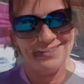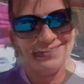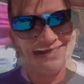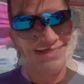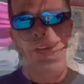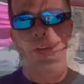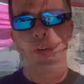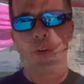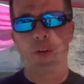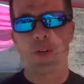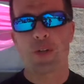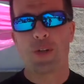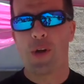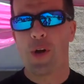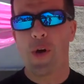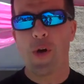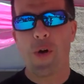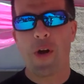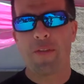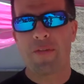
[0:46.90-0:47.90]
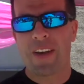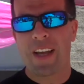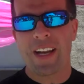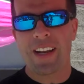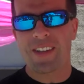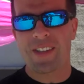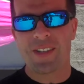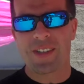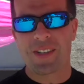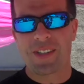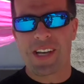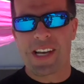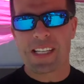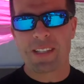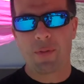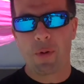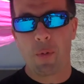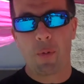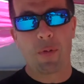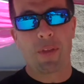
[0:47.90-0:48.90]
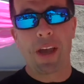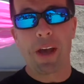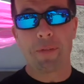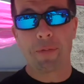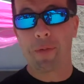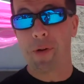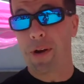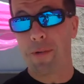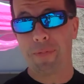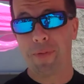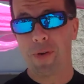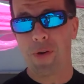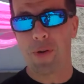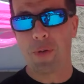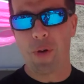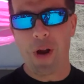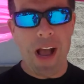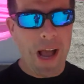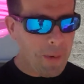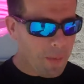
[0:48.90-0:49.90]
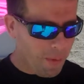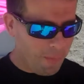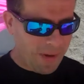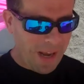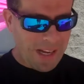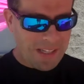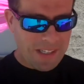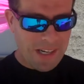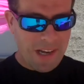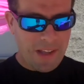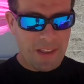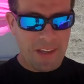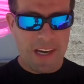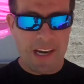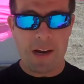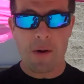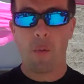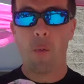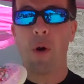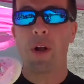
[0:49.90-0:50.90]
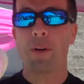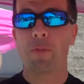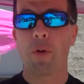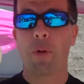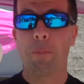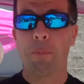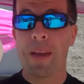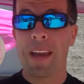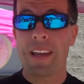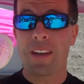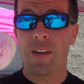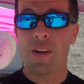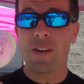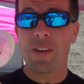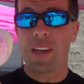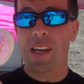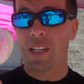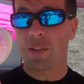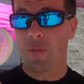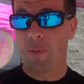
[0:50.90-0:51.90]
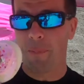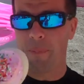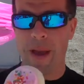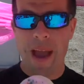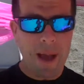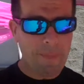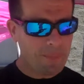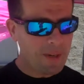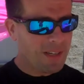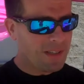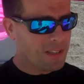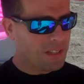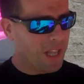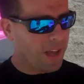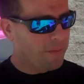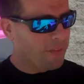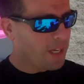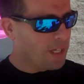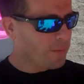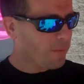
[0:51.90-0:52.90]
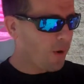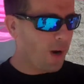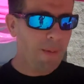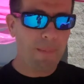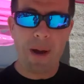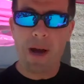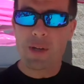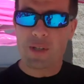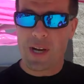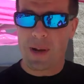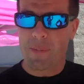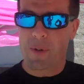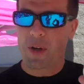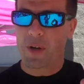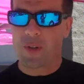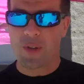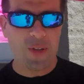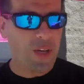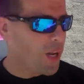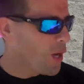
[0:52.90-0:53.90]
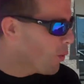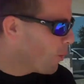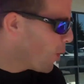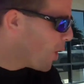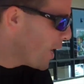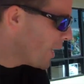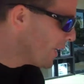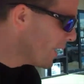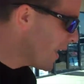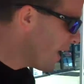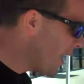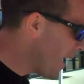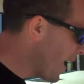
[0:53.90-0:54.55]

And of course, no event is successful without free food, right? We've got the wonderful pink cookies from Baptist. Love these very much. I'm going to steal one.